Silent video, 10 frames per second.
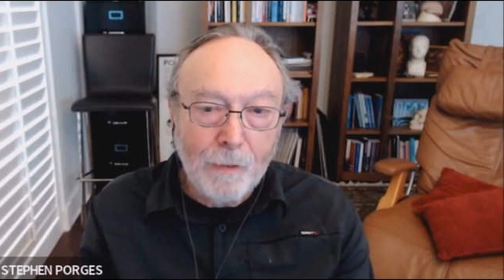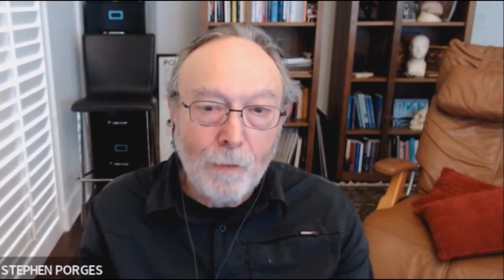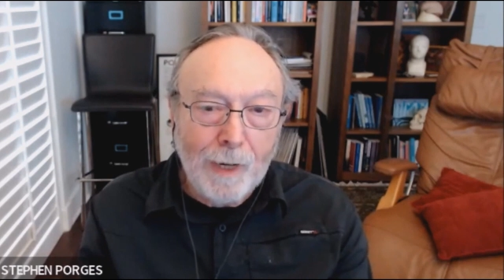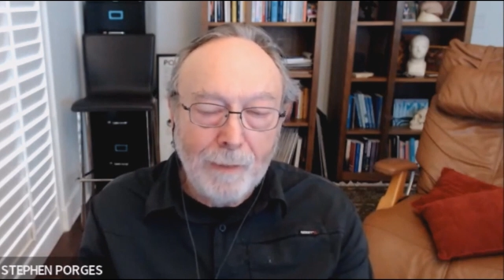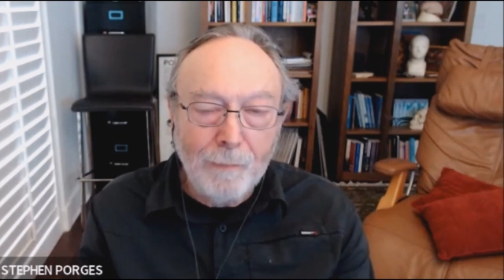
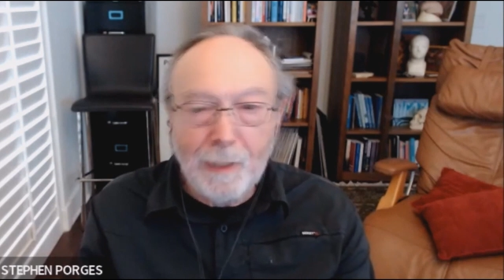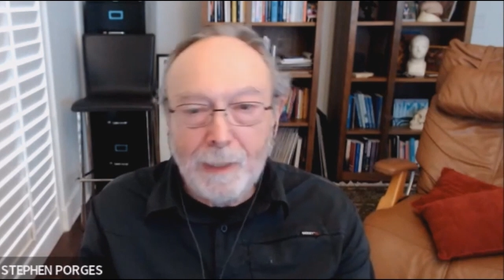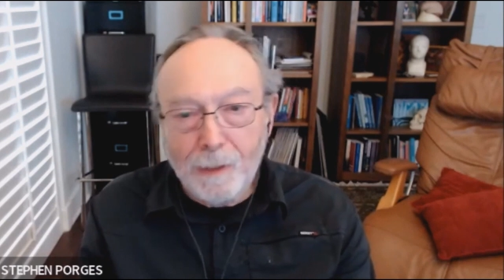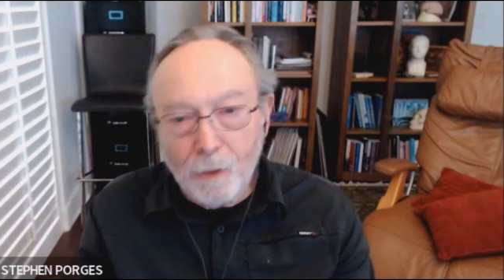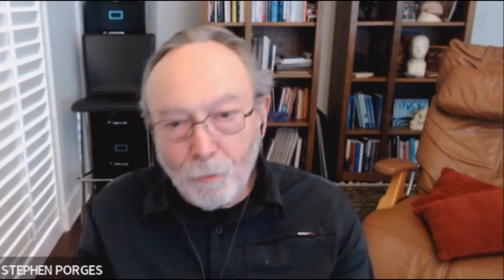Quiet
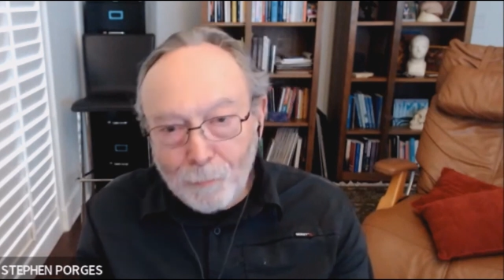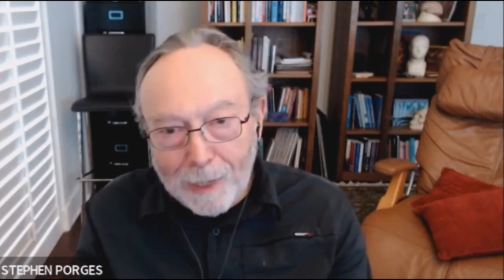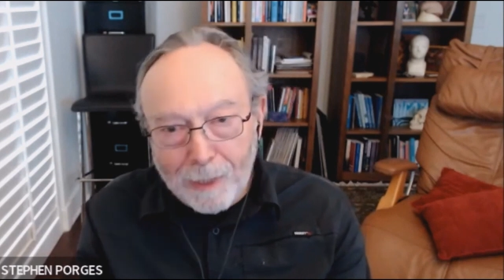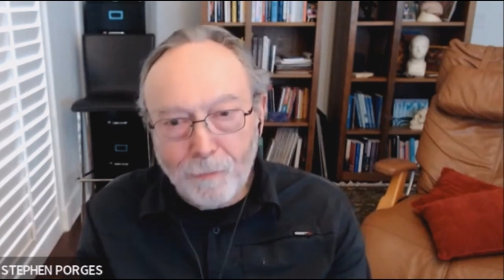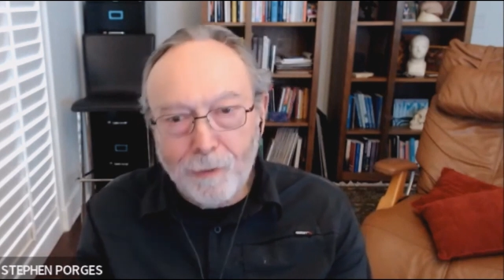meaning no
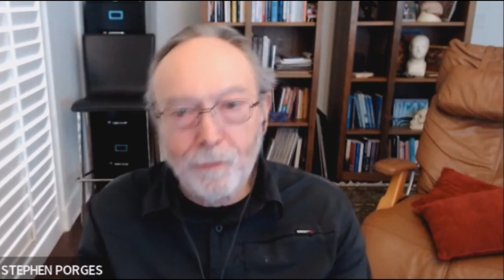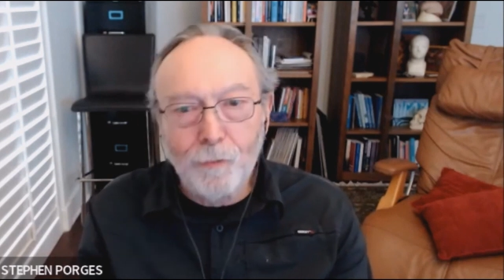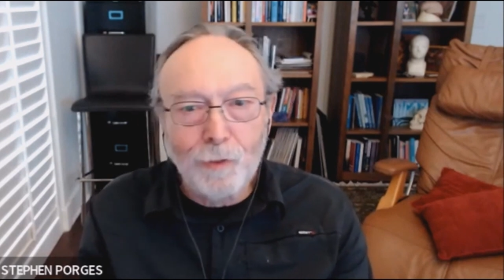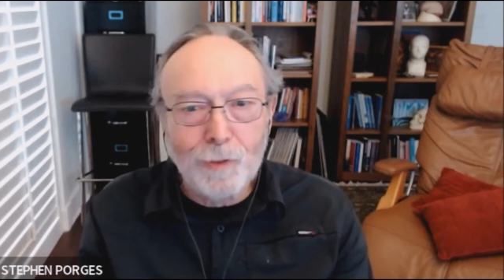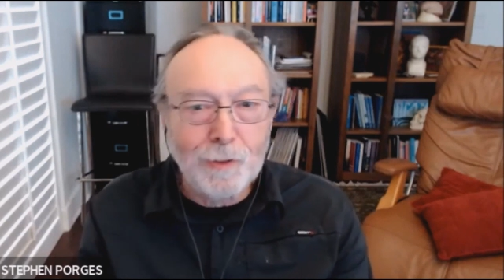
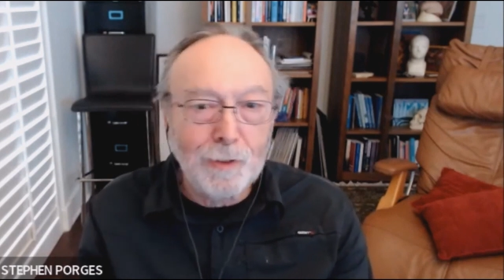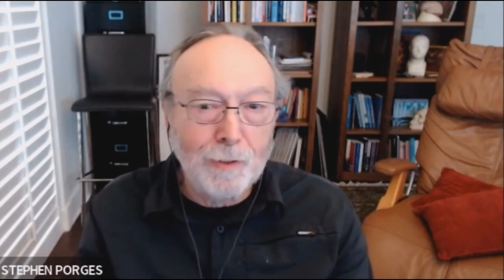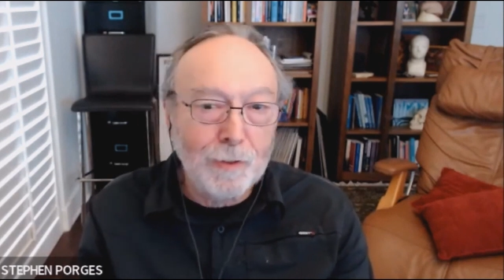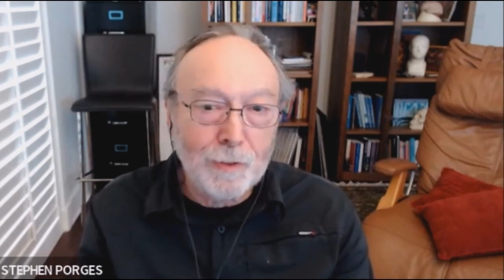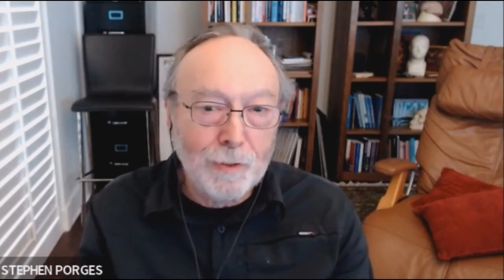background
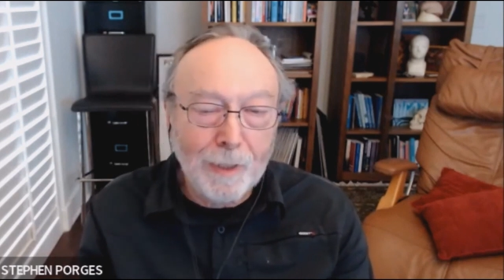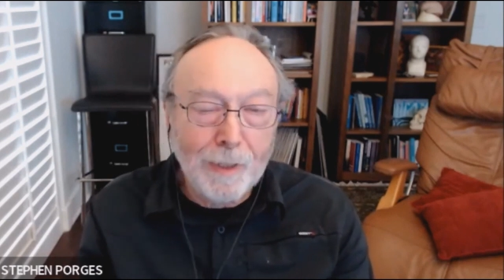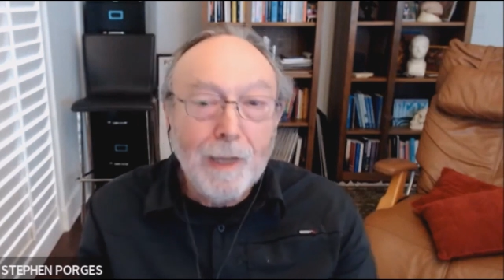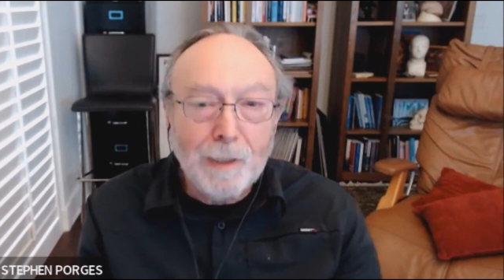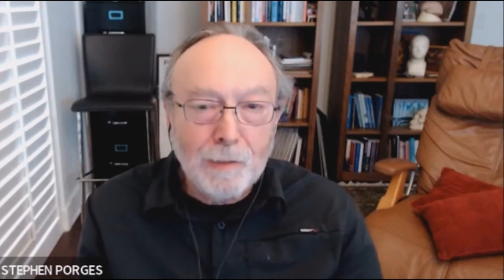noises,
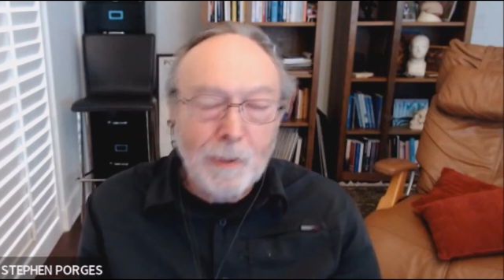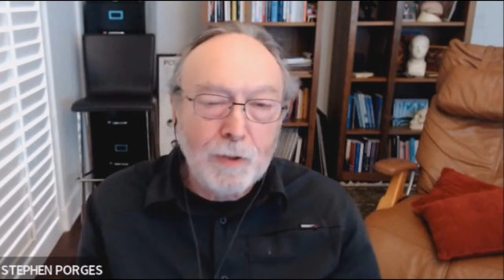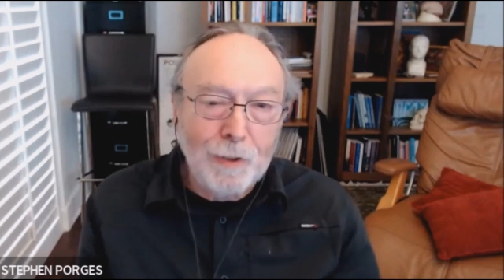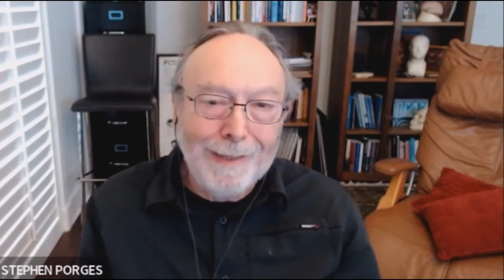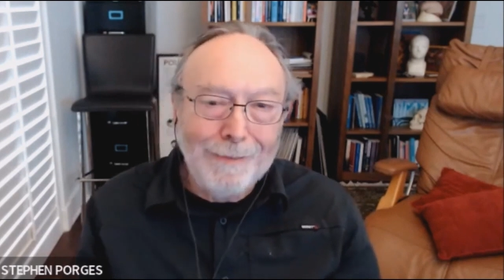
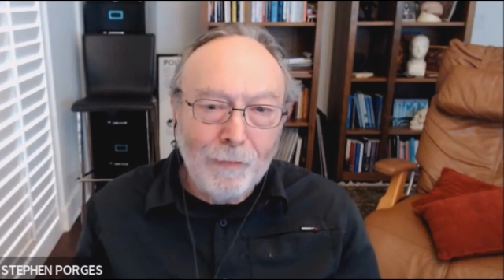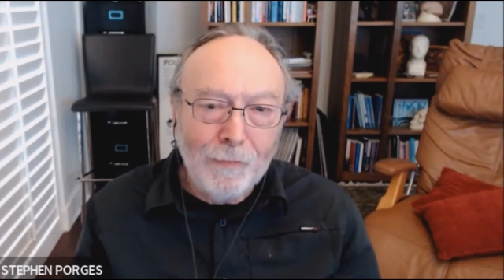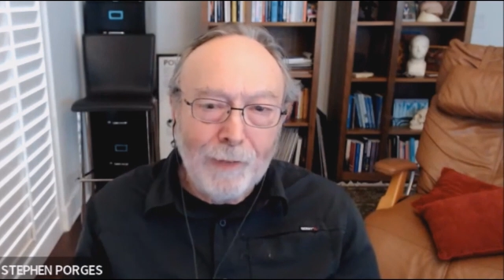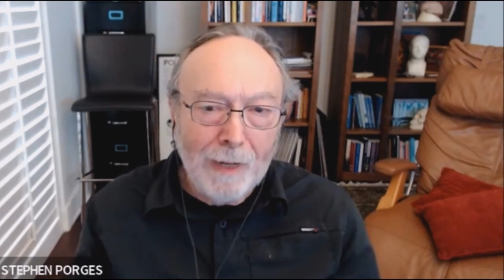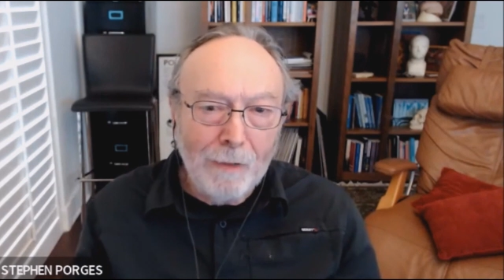especially if
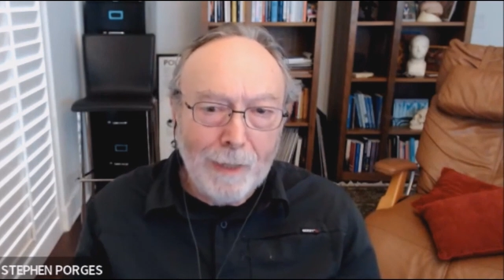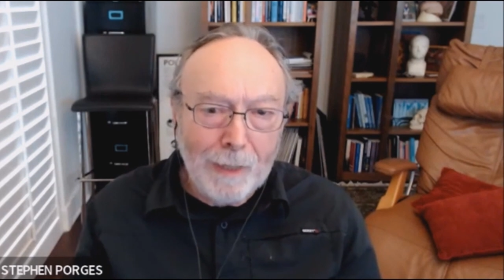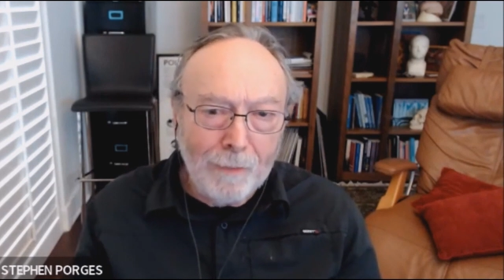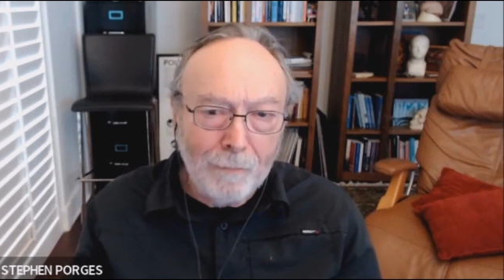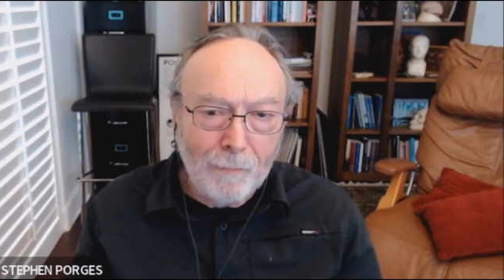you now
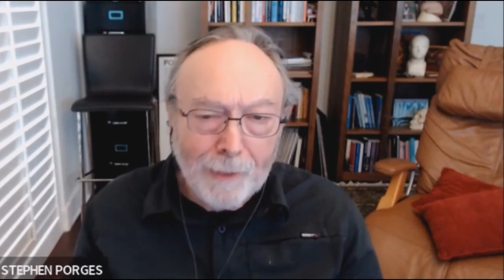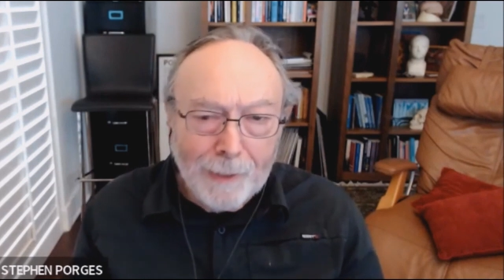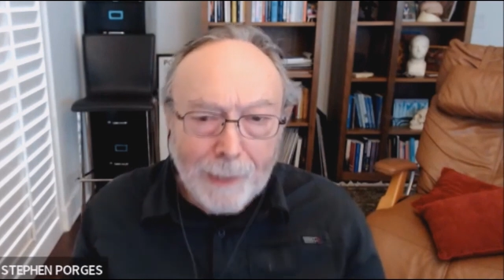have